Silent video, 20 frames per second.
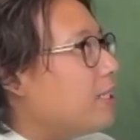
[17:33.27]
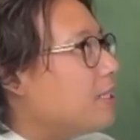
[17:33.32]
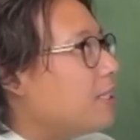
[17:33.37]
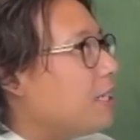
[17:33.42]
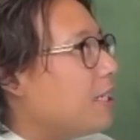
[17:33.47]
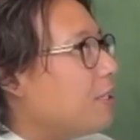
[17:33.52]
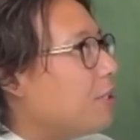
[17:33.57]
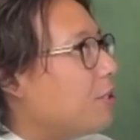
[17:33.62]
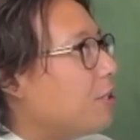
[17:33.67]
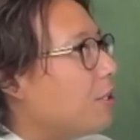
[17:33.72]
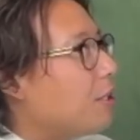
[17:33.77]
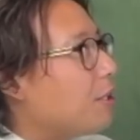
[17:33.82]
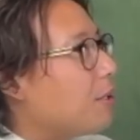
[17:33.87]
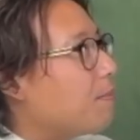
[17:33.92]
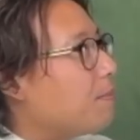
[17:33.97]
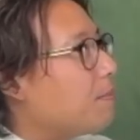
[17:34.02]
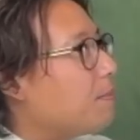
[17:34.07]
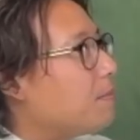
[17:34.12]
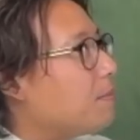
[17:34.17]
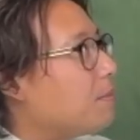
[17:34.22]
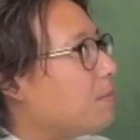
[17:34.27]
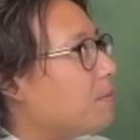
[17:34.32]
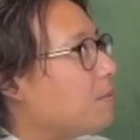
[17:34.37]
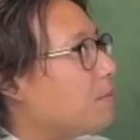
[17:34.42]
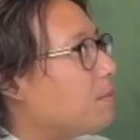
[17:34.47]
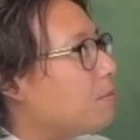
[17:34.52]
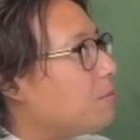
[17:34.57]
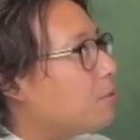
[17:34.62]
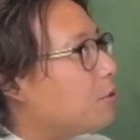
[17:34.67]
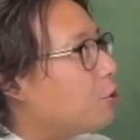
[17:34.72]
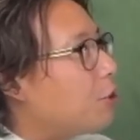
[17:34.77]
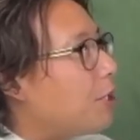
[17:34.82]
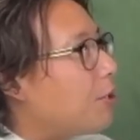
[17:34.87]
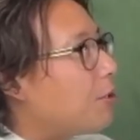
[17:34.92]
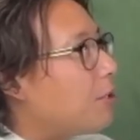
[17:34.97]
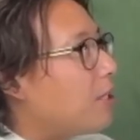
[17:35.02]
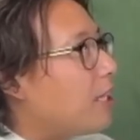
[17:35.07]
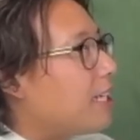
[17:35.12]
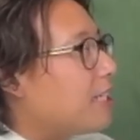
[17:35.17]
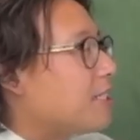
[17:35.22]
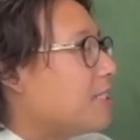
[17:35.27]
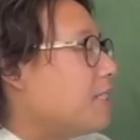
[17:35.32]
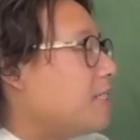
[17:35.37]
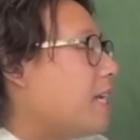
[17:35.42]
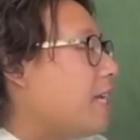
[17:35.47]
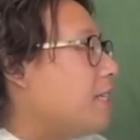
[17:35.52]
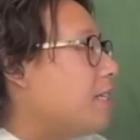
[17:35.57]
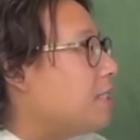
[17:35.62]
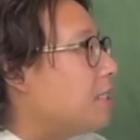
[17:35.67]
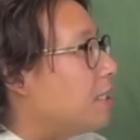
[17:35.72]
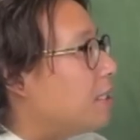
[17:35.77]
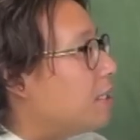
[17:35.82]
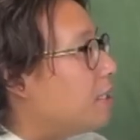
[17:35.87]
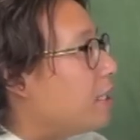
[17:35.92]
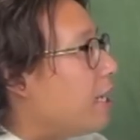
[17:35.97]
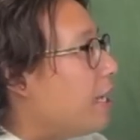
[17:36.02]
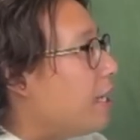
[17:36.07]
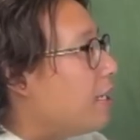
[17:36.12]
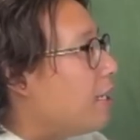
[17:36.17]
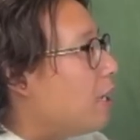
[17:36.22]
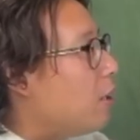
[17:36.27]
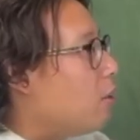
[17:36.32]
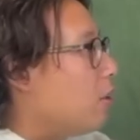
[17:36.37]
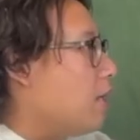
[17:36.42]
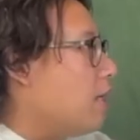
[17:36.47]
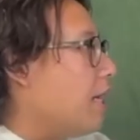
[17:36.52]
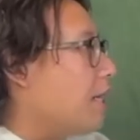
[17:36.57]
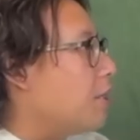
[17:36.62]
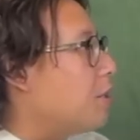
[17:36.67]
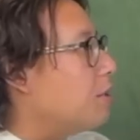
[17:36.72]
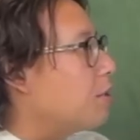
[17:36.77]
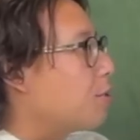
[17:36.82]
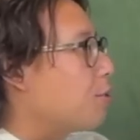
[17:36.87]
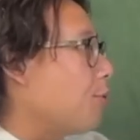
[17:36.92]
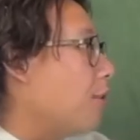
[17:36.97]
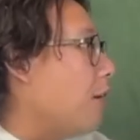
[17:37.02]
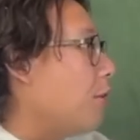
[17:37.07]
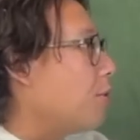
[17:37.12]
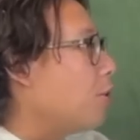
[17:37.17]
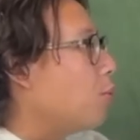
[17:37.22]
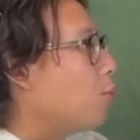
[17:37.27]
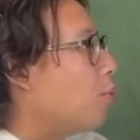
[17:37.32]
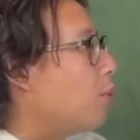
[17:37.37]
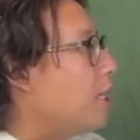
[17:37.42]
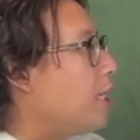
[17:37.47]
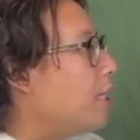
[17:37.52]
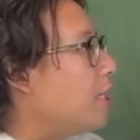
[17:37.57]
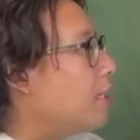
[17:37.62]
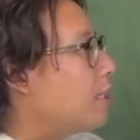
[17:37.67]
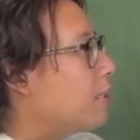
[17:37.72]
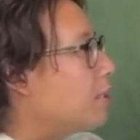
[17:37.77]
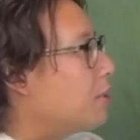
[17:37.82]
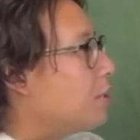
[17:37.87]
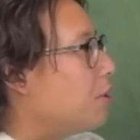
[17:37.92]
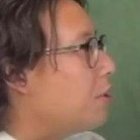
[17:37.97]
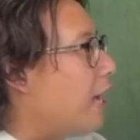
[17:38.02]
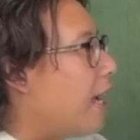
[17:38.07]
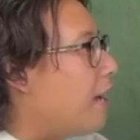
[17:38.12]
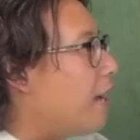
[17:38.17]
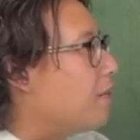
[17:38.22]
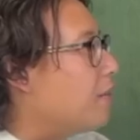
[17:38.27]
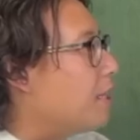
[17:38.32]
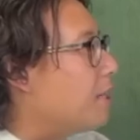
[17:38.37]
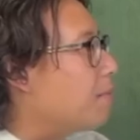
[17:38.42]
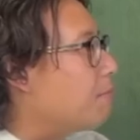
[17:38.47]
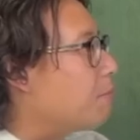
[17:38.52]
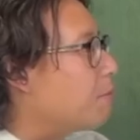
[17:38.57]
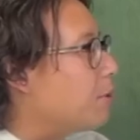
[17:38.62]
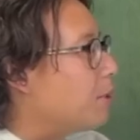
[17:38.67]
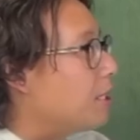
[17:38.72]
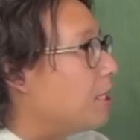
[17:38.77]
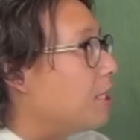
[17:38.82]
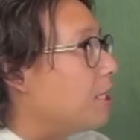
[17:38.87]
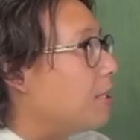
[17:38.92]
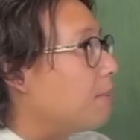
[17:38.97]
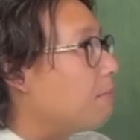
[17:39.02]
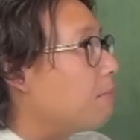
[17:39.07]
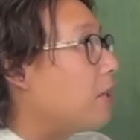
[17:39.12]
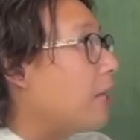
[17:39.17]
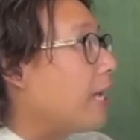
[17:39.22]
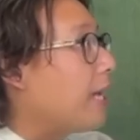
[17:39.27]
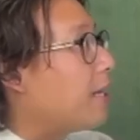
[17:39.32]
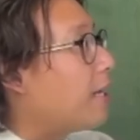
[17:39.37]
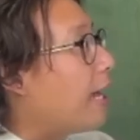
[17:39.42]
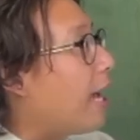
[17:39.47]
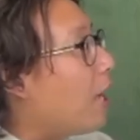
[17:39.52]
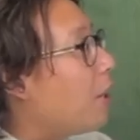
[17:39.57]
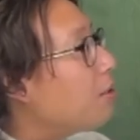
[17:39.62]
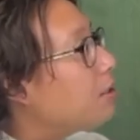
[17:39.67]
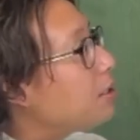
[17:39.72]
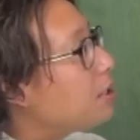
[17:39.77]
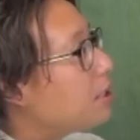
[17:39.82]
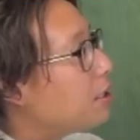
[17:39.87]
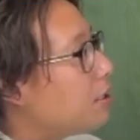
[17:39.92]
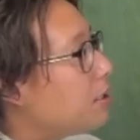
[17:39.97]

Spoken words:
is like your general like day to day now, or like throughout your week? Do you have it pretty planned out?